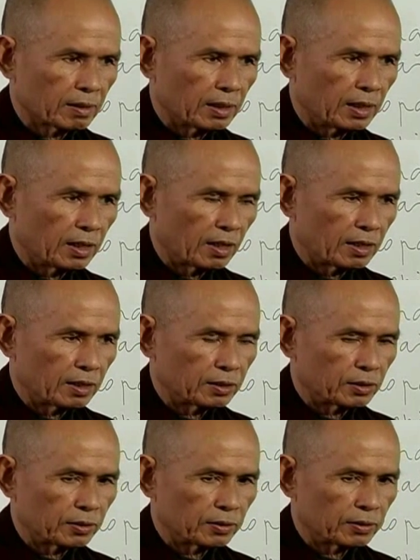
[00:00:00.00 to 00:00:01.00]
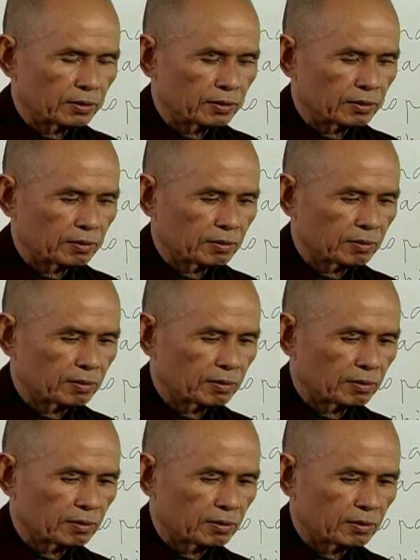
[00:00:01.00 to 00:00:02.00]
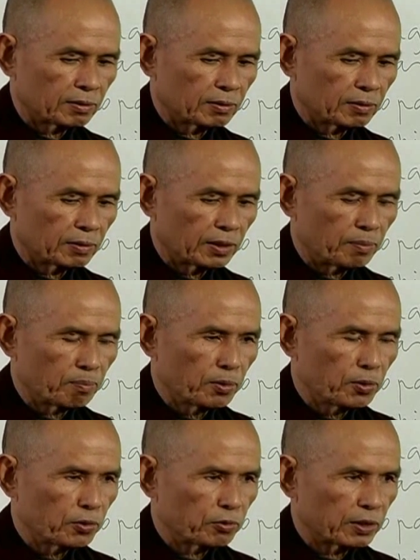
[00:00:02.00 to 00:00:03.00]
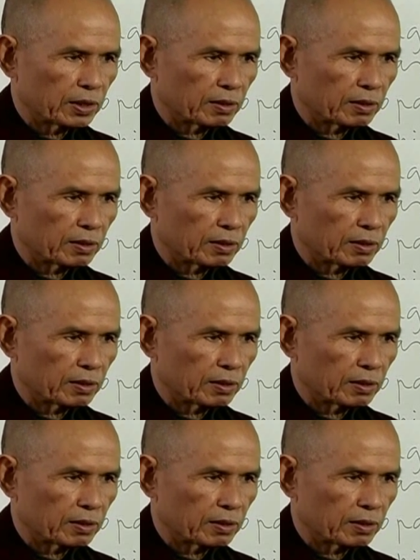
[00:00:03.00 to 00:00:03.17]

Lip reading: in order to remove,